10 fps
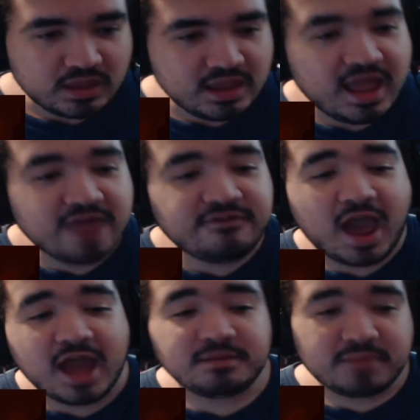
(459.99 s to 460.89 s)
if an
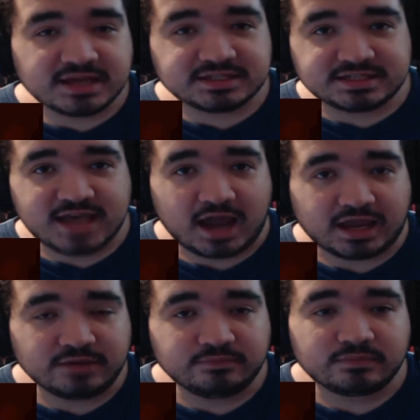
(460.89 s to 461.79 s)
enemy is
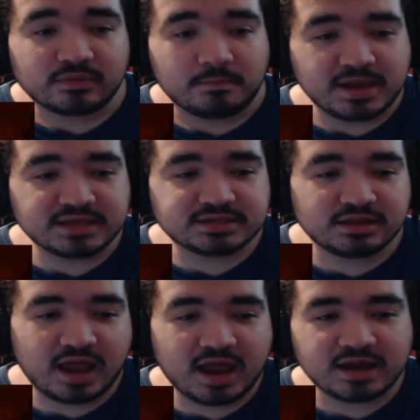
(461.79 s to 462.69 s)
attacking, based on
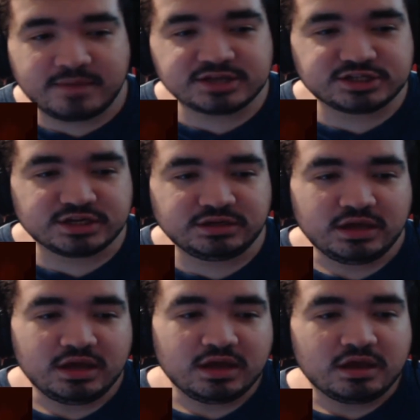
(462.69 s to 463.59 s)
the animation,
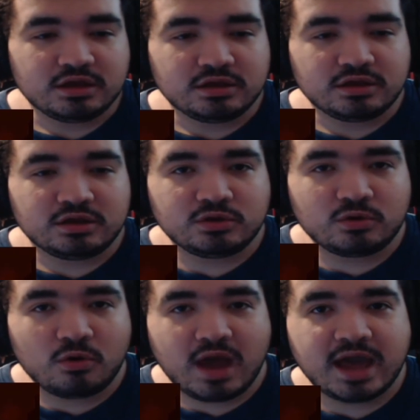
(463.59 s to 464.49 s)
you
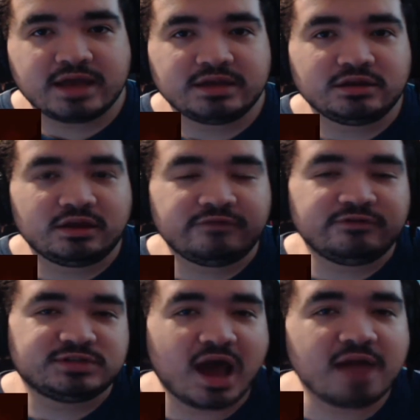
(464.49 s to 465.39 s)
go ahead, if you
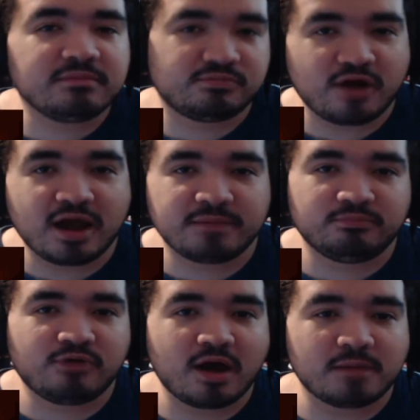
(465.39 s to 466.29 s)
time it
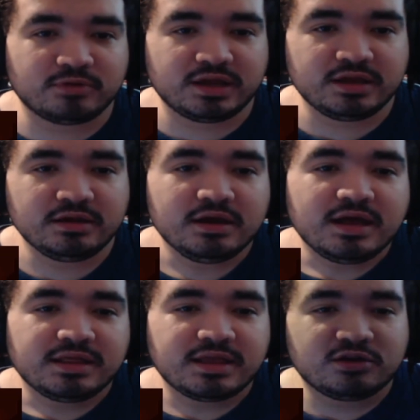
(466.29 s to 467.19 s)
properly,
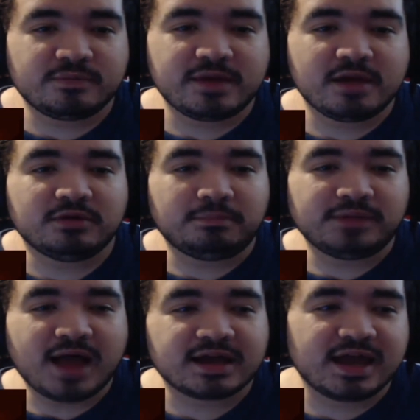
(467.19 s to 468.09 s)
then you could be able to
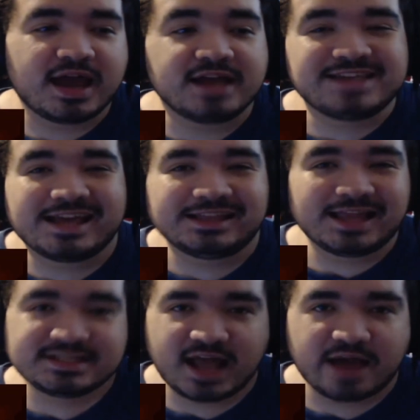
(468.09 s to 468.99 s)
block it and take
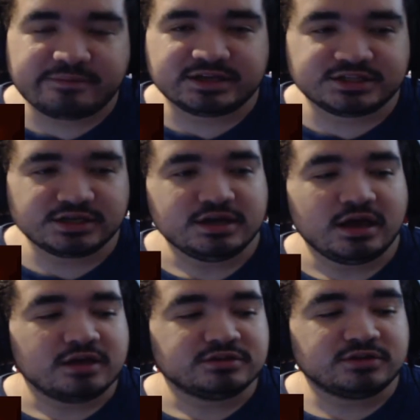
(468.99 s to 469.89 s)
less damage.
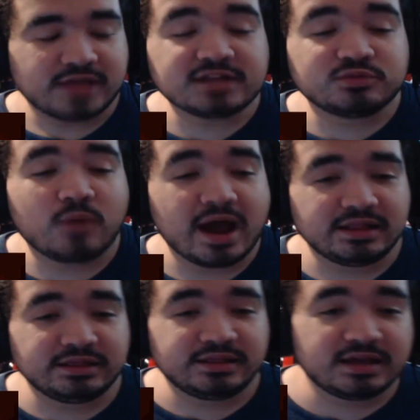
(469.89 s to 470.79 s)
So that's what
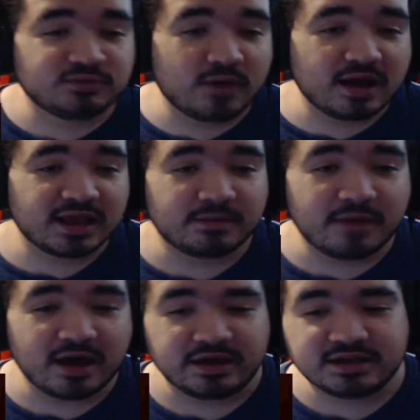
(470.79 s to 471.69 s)
I like
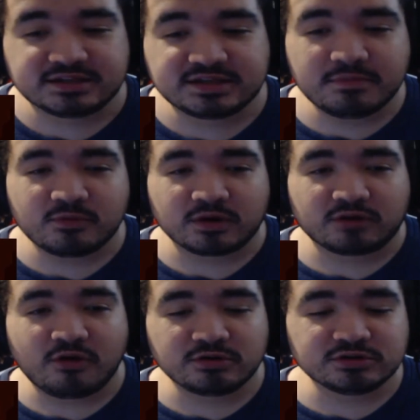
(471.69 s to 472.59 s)
about it. It's something with
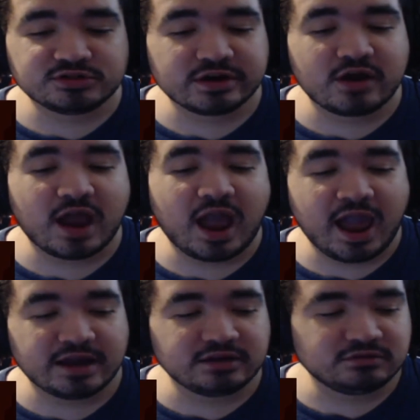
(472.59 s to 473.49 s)
Chrono Trigger
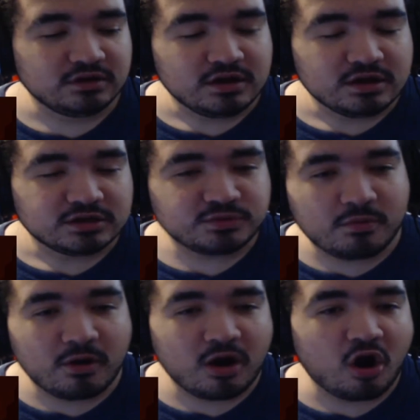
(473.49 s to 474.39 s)
and Super
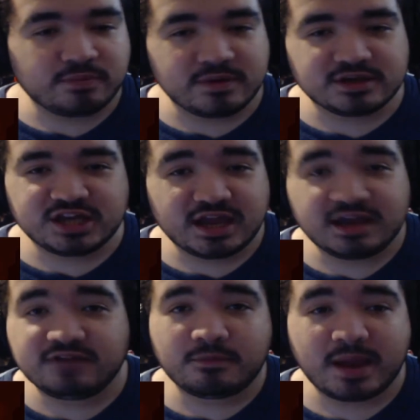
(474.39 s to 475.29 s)
Mario RPG and
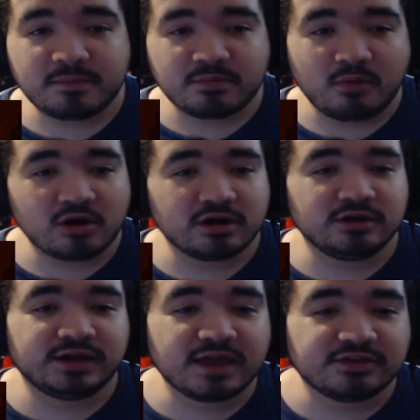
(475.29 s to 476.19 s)
even Paper Mario
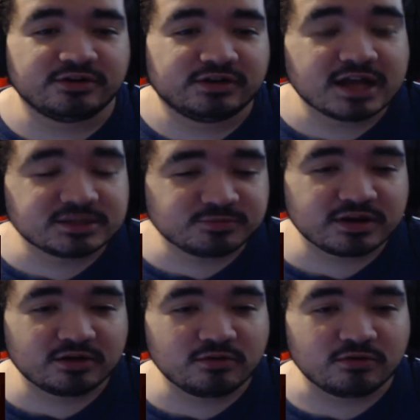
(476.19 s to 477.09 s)
together. That's pretty
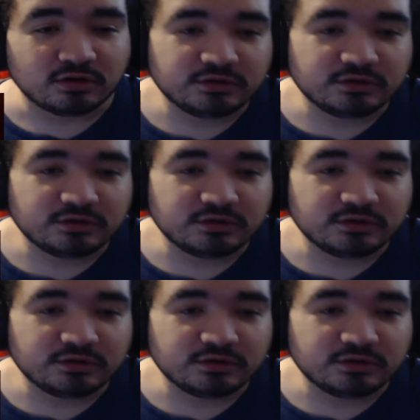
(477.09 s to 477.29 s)
cool.